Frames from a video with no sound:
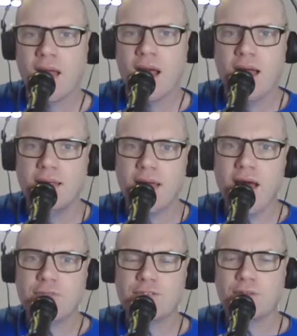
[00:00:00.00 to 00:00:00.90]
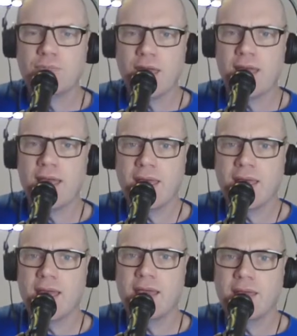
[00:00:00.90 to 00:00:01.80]
I love to
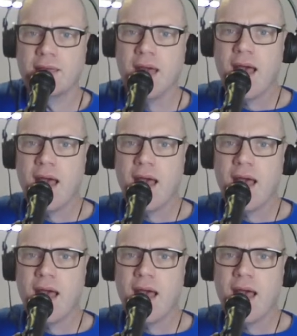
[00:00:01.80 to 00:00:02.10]
read.